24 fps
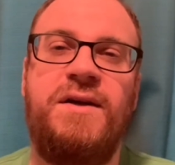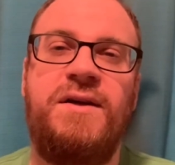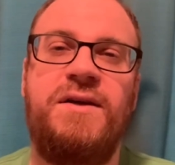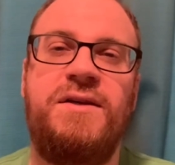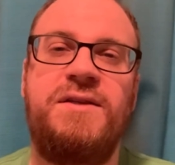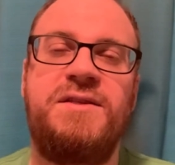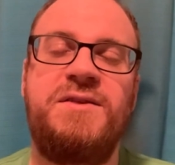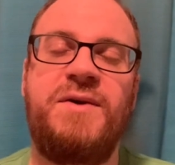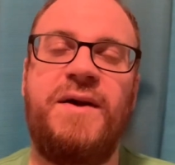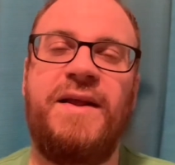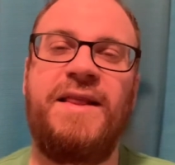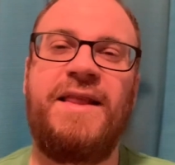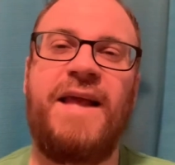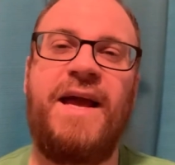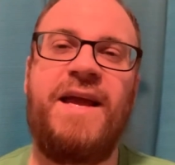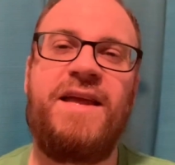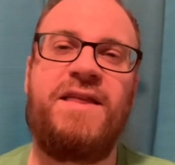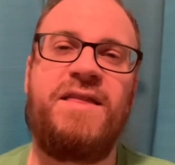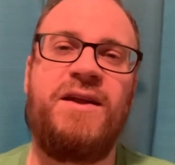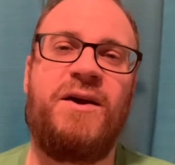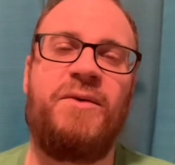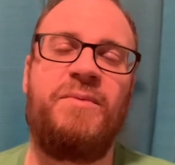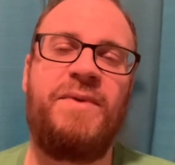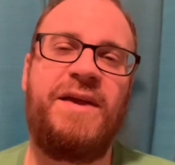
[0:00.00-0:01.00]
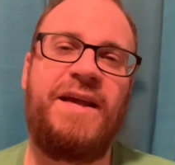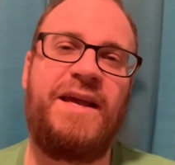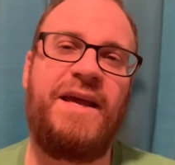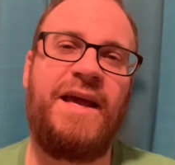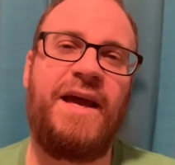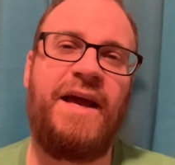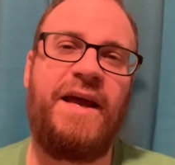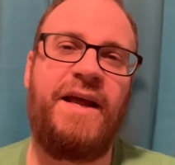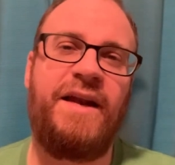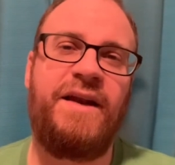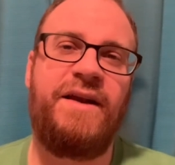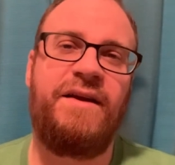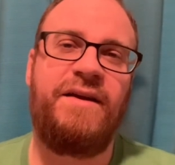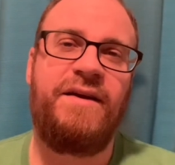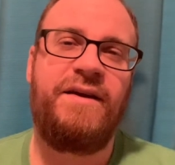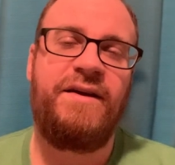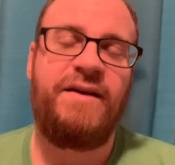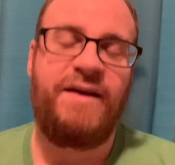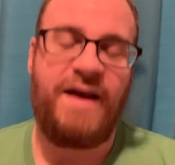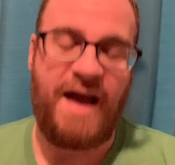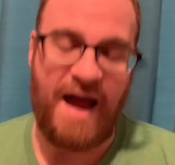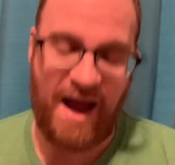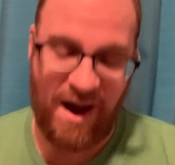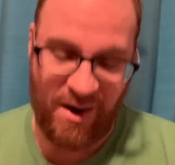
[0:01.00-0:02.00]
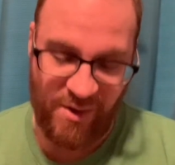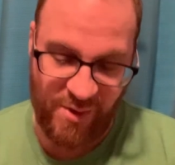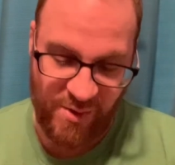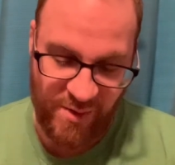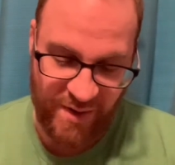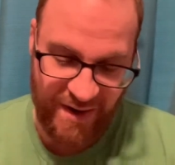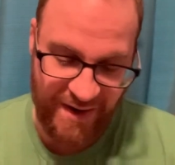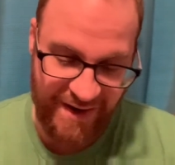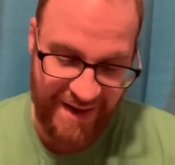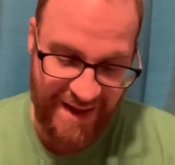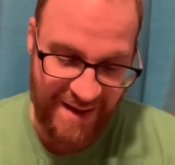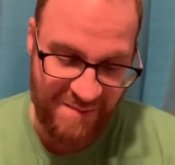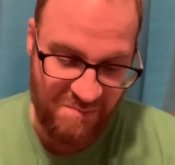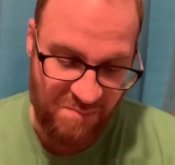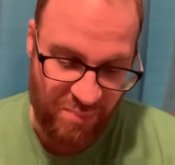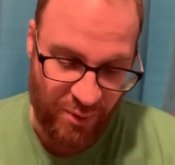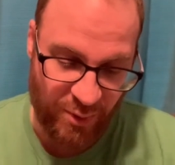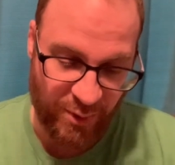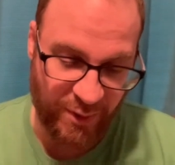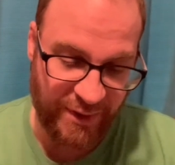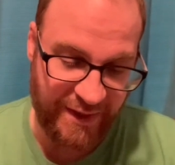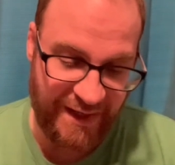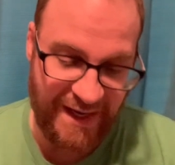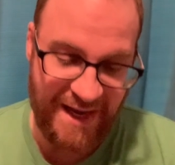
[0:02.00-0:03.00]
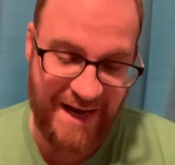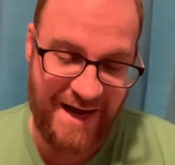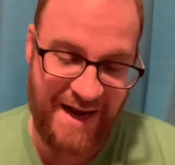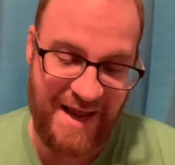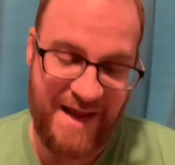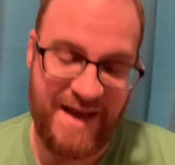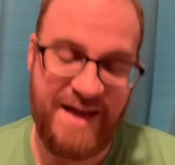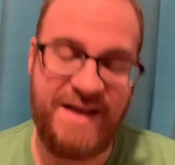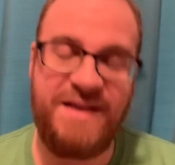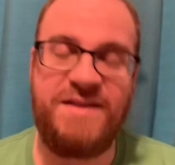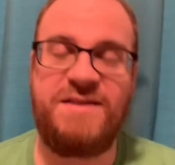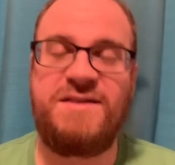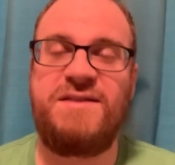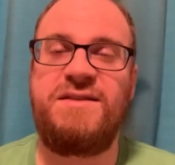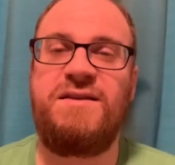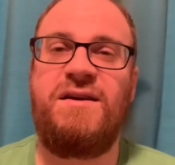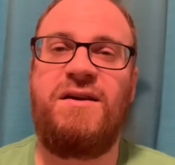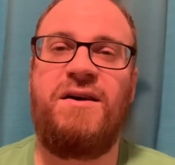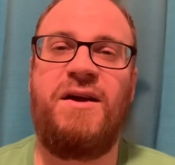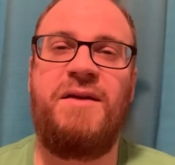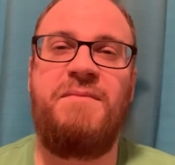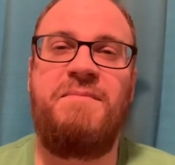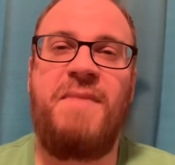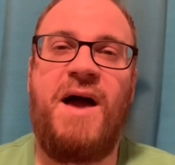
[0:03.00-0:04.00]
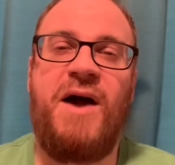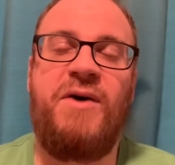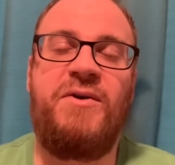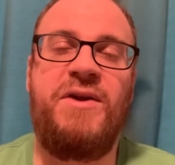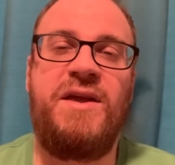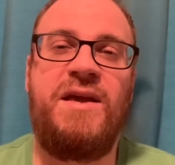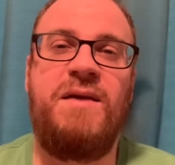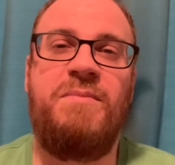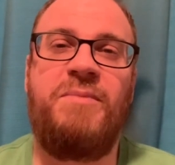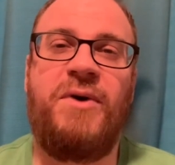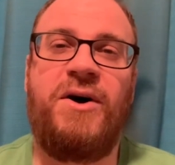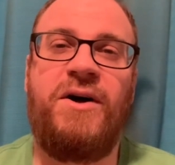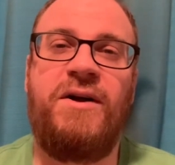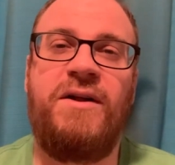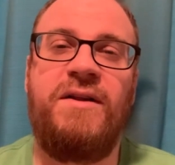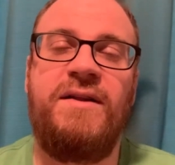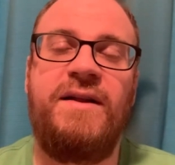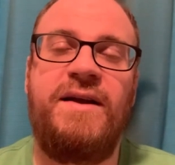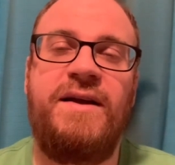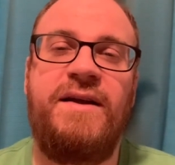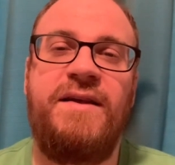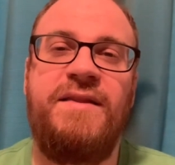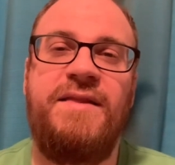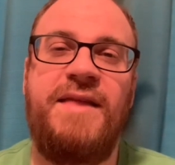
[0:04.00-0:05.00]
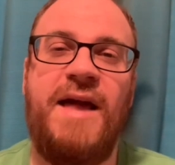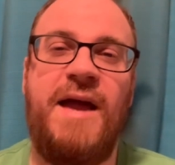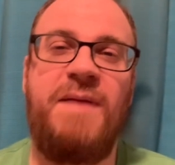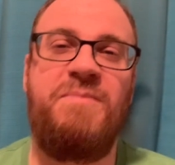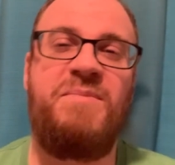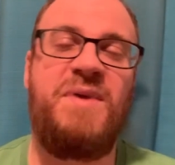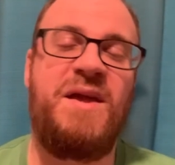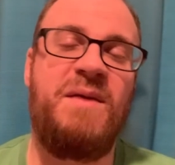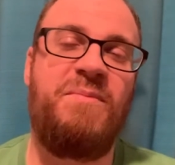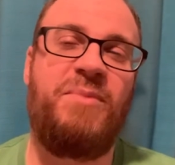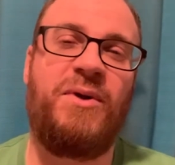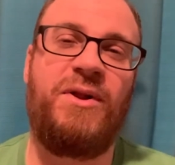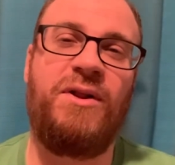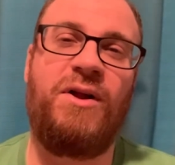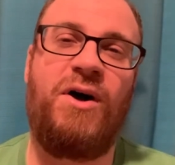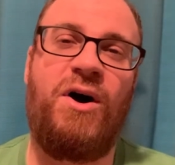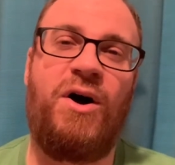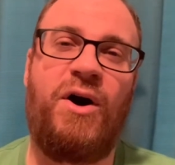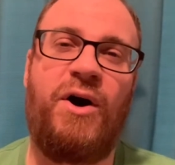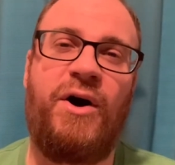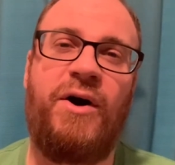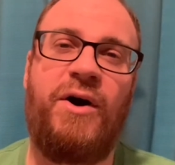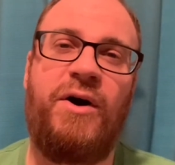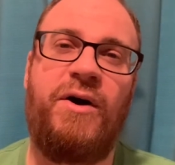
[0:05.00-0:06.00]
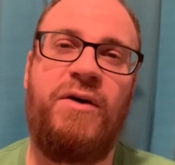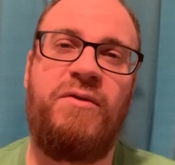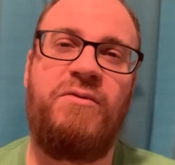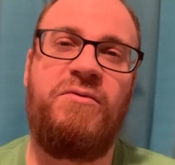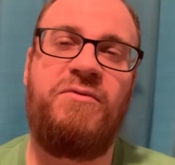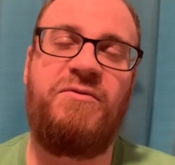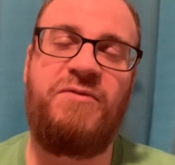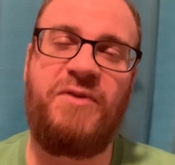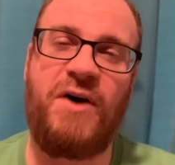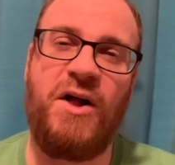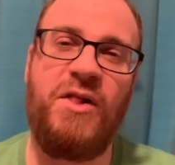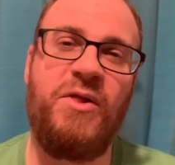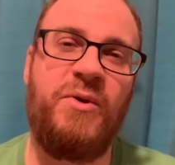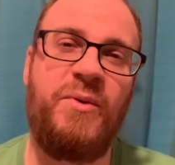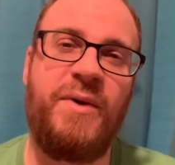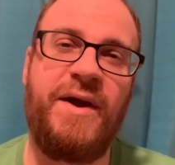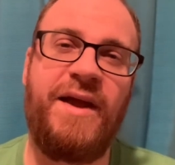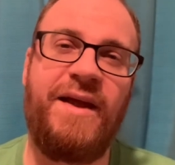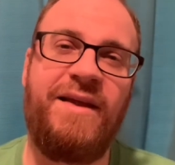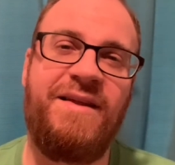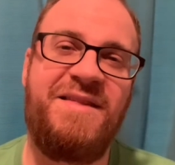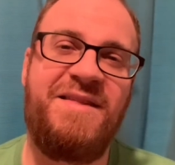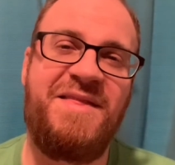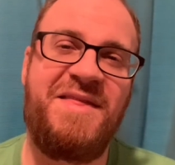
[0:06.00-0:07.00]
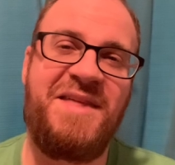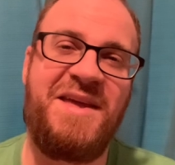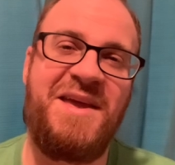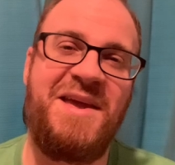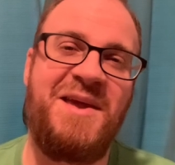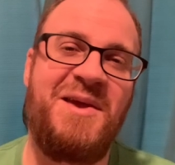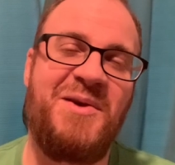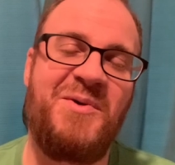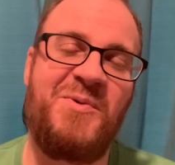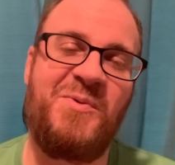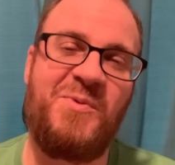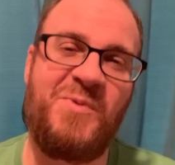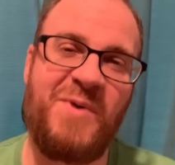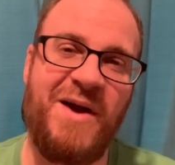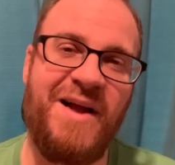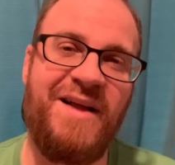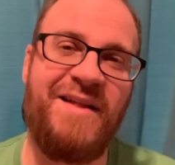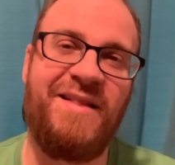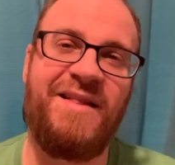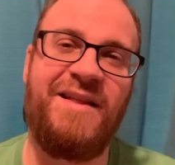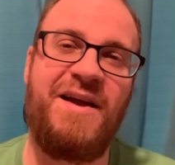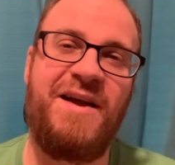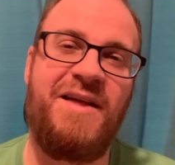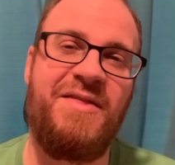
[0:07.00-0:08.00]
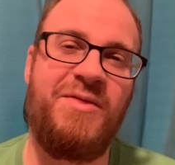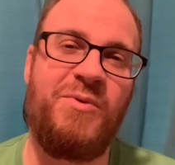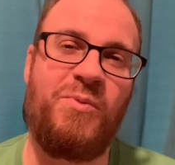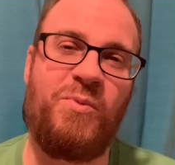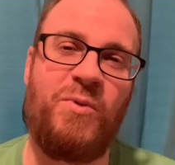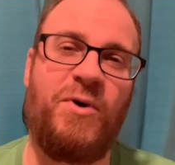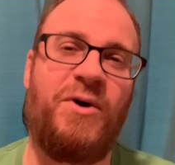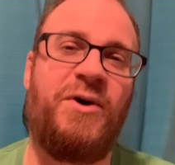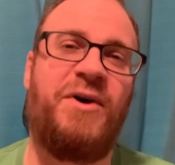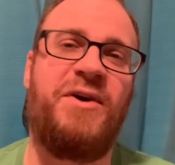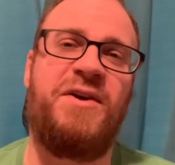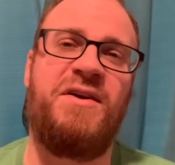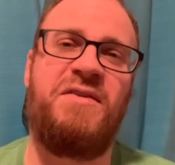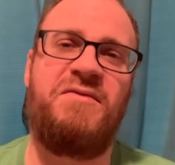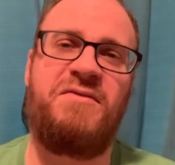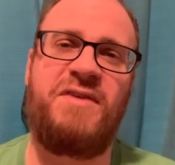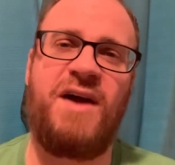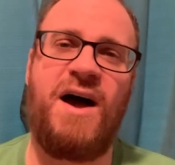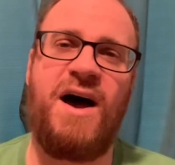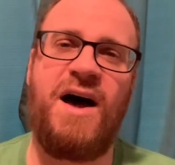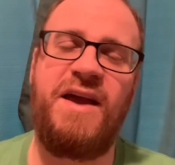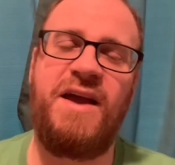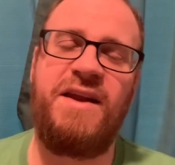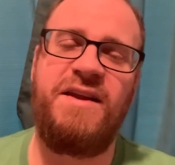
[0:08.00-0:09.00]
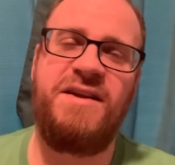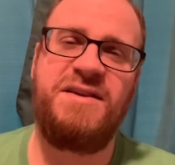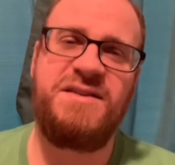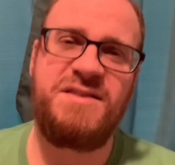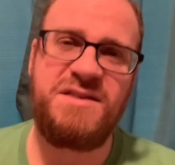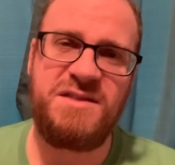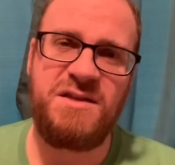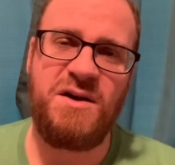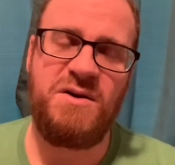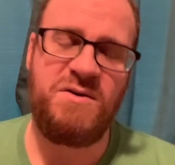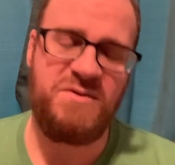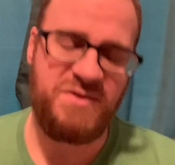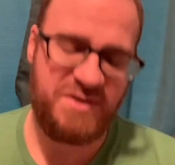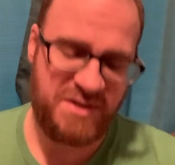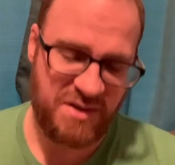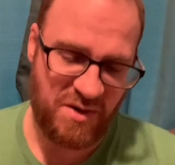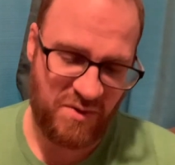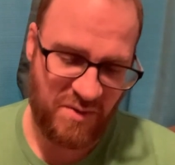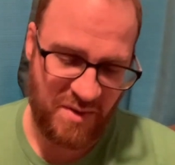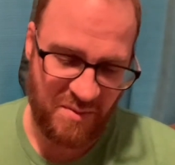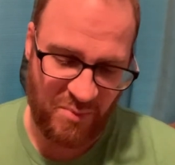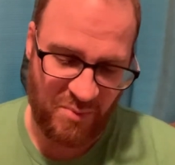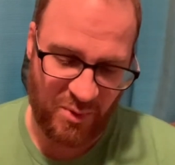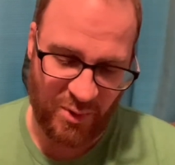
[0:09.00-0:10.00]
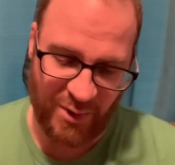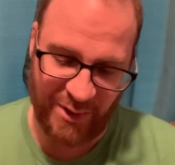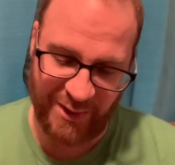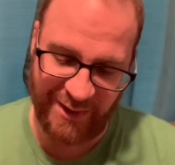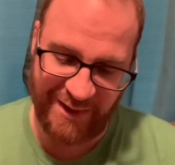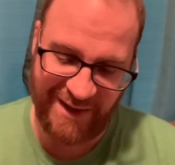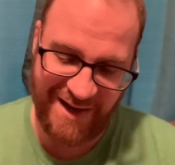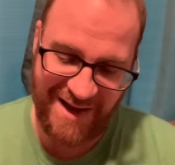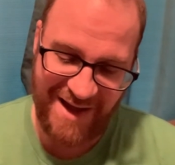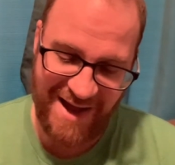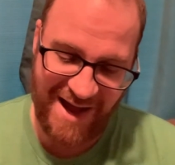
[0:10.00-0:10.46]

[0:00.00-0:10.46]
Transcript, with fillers: So I like there we get how important it is on Mount Ebal that people are following the will and the word of God. So, so important.